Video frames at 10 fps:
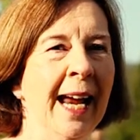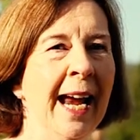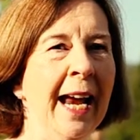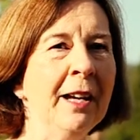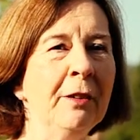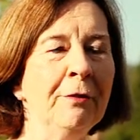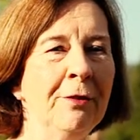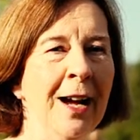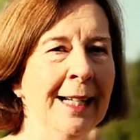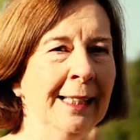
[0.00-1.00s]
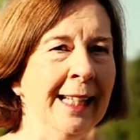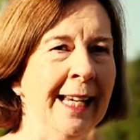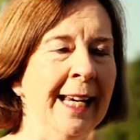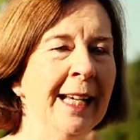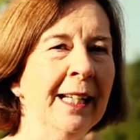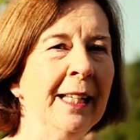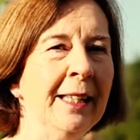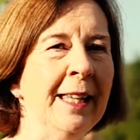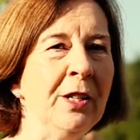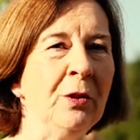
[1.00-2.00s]
And finally,
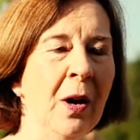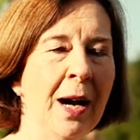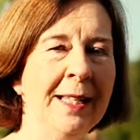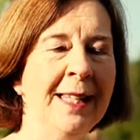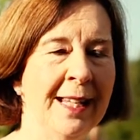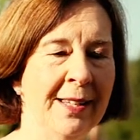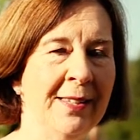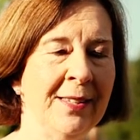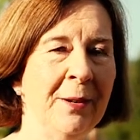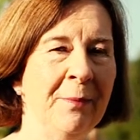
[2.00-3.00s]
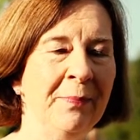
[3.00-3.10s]
they tried this.